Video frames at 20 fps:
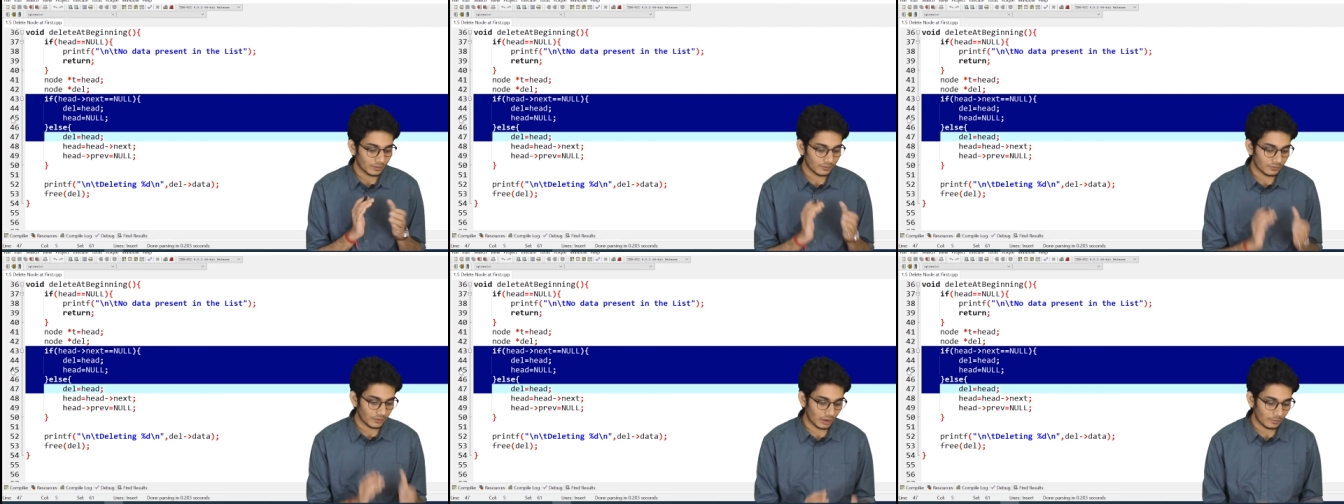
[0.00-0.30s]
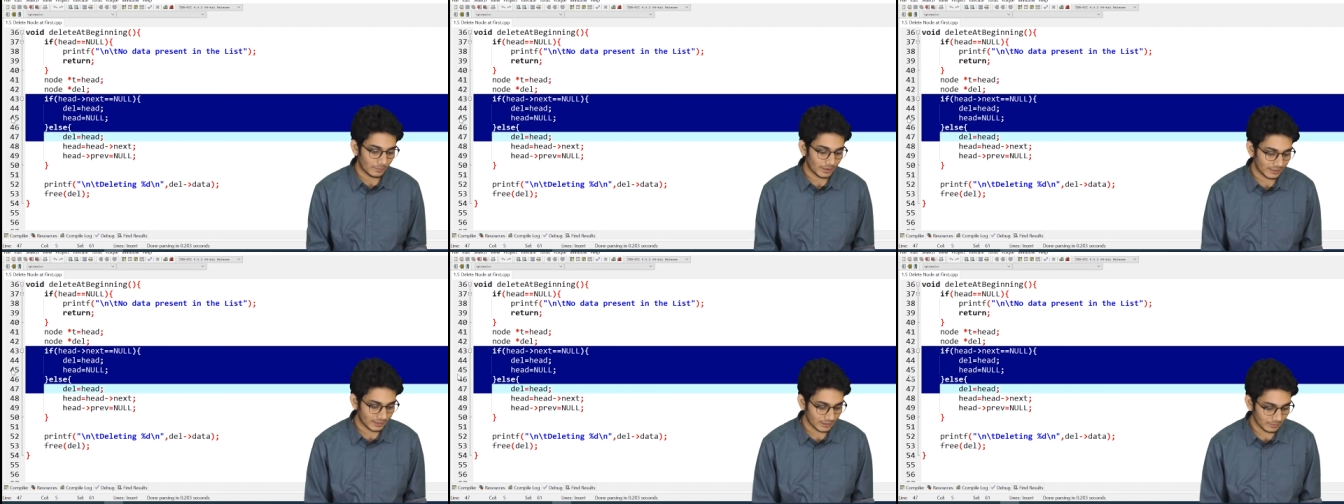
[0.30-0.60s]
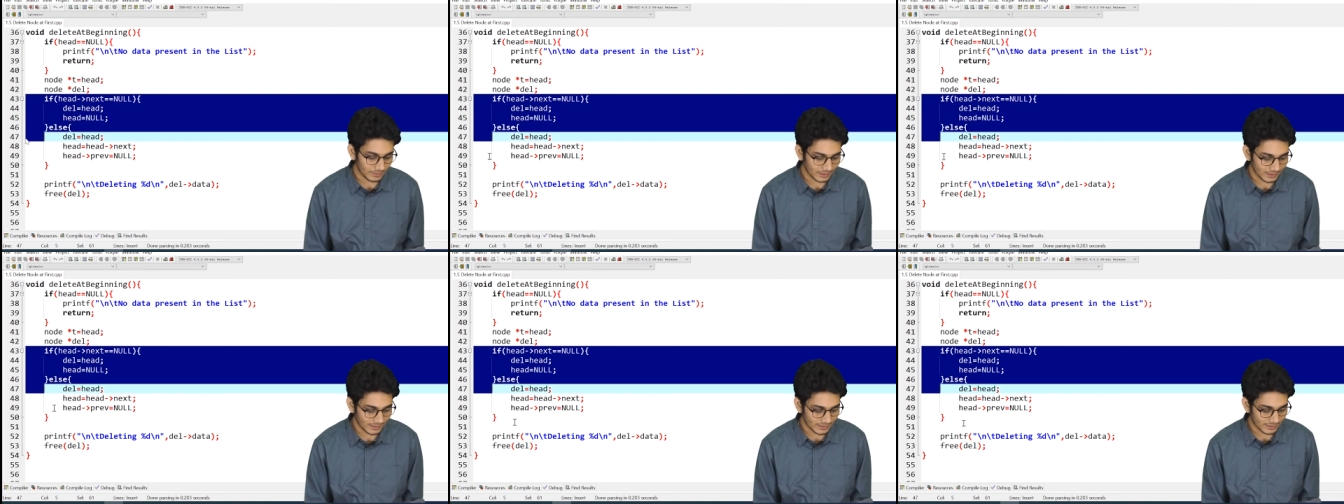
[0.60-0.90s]
from our
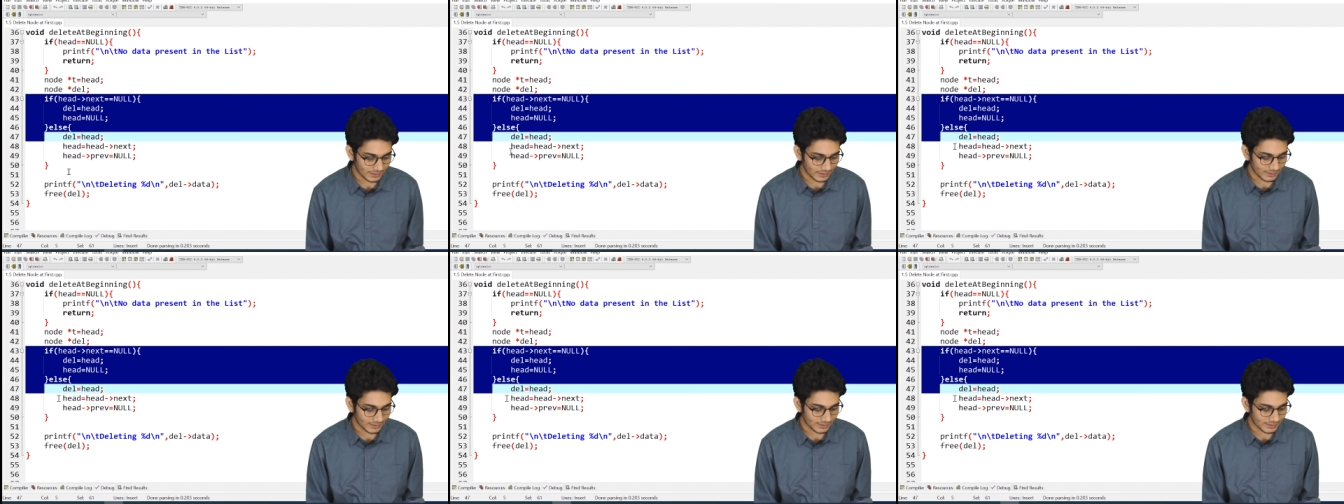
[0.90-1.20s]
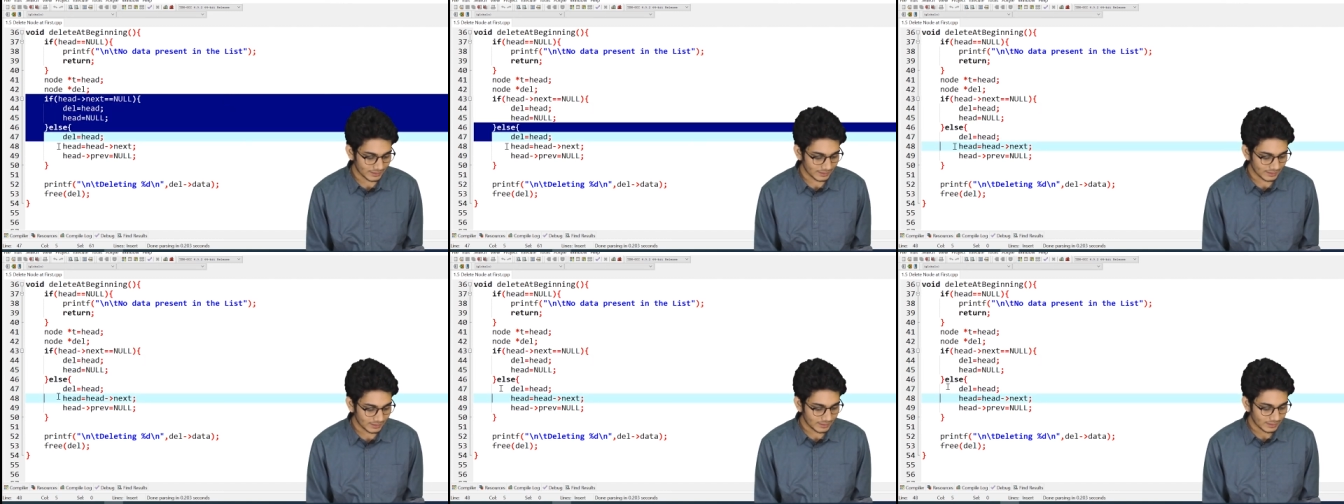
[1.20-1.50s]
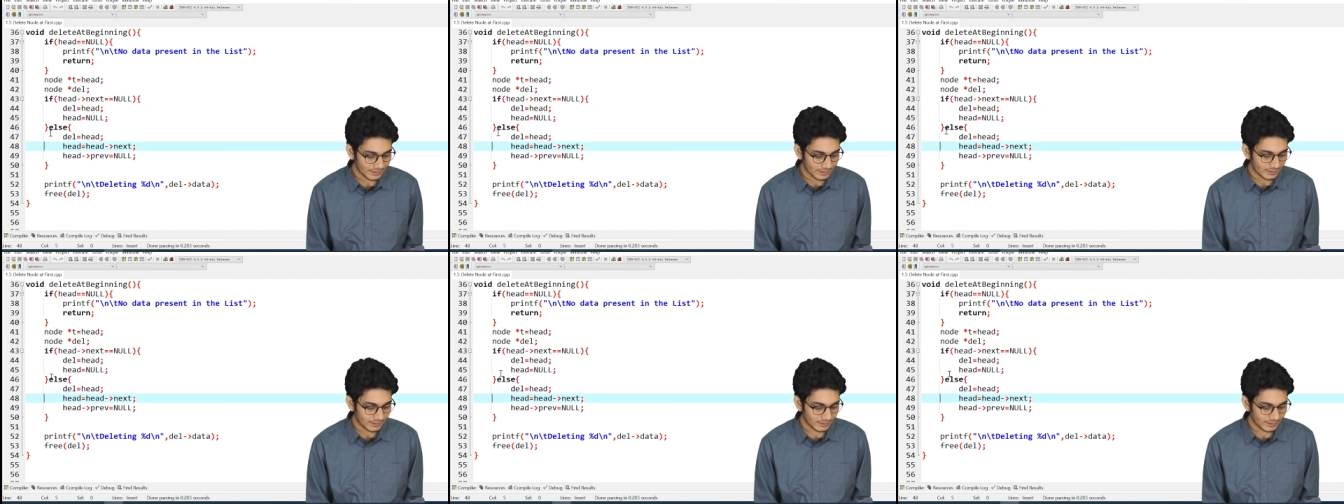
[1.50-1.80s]
doubly linked list
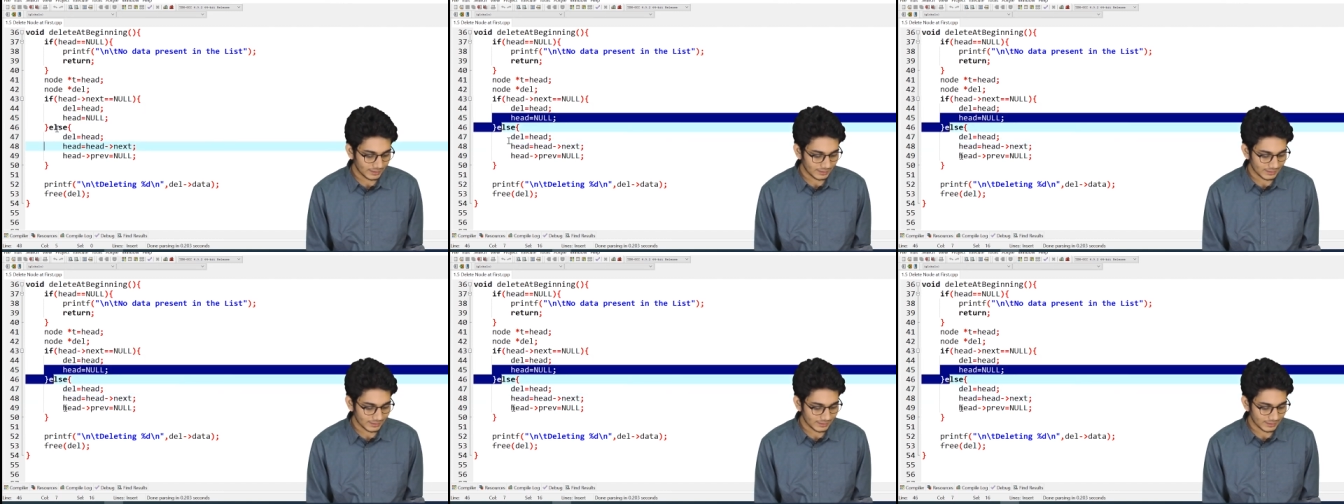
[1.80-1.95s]
then there